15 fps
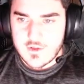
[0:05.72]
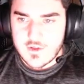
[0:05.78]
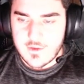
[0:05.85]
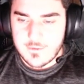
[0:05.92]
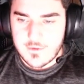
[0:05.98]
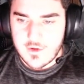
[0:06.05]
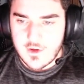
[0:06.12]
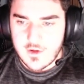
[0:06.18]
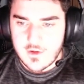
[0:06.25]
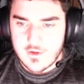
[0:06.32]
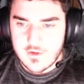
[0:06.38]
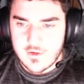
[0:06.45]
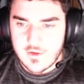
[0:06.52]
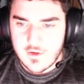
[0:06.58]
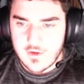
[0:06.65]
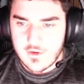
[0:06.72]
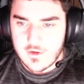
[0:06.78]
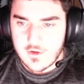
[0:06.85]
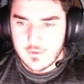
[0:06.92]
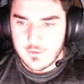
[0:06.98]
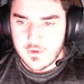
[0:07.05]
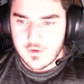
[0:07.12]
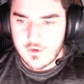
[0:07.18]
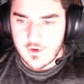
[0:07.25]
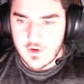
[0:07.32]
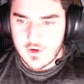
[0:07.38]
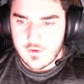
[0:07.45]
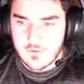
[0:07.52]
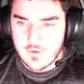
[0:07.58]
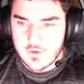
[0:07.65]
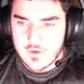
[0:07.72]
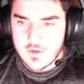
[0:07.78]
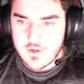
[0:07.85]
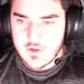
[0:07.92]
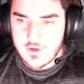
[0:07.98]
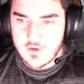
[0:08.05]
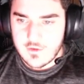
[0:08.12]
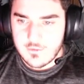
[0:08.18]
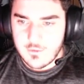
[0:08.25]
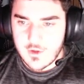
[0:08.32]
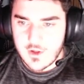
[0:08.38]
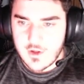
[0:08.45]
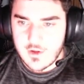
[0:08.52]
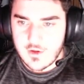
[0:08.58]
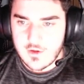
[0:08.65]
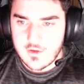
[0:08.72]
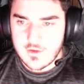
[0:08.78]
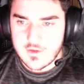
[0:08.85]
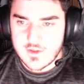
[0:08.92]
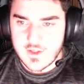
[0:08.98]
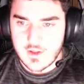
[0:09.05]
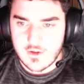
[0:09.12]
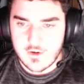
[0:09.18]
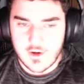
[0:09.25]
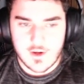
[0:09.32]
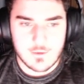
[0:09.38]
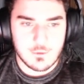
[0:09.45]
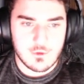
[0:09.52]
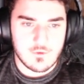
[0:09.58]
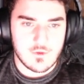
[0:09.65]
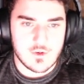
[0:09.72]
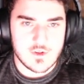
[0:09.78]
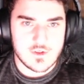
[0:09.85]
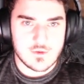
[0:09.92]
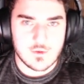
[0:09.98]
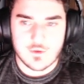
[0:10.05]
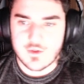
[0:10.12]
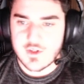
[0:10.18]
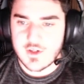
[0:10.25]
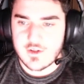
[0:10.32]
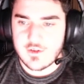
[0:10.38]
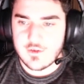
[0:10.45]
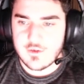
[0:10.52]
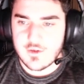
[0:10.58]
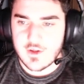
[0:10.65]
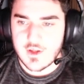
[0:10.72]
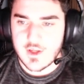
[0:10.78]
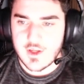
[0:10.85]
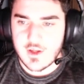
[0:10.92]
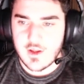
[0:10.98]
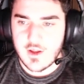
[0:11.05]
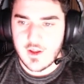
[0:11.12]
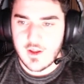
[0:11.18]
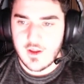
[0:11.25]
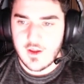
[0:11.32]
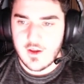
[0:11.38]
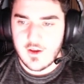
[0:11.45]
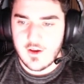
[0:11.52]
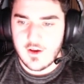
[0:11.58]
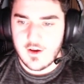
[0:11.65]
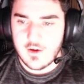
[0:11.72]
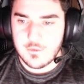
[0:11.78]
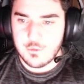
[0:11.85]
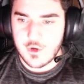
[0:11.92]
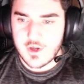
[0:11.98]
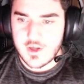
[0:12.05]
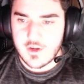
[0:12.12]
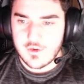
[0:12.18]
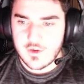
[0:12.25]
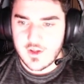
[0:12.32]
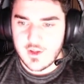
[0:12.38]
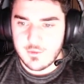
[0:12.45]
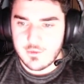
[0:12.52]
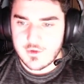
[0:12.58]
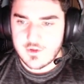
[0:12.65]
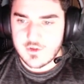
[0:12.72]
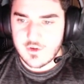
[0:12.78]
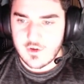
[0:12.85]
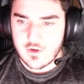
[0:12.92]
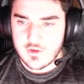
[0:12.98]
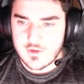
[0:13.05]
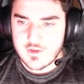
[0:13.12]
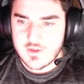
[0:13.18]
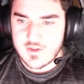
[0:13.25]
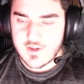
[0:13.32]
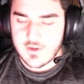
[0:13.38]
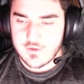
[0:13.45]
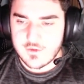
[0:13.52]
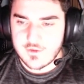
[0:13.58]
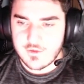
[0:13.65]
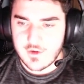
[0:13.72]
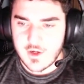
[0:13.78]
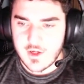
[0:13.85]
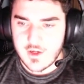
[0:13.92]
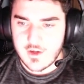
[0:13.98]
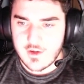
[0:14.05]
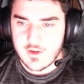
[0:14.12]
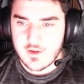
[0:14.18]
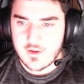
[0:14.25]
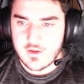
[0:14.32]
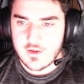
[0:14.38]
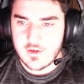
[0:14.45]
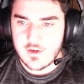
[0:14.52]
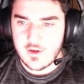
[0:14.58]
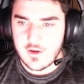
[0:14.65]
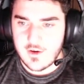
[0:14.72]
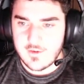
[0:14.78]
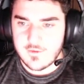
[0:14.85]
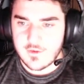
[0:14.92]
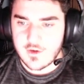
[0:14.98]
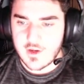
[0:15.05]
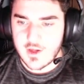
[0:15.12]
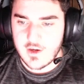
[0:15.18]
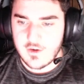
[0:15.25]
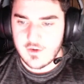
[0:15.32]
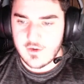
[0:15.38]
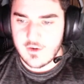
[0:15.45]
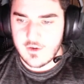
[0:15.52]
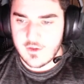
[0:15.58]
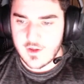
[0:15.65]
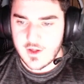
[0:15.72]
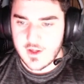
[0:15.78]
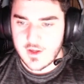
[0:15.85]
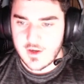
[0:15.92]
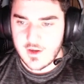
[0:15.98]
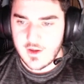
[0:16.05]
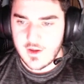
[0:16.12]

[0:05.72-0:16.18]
What's up, guys? Gonna be running over some SellerAmp reverse sourcing today. Break down keep-it charts, sales rank, offer count, all that.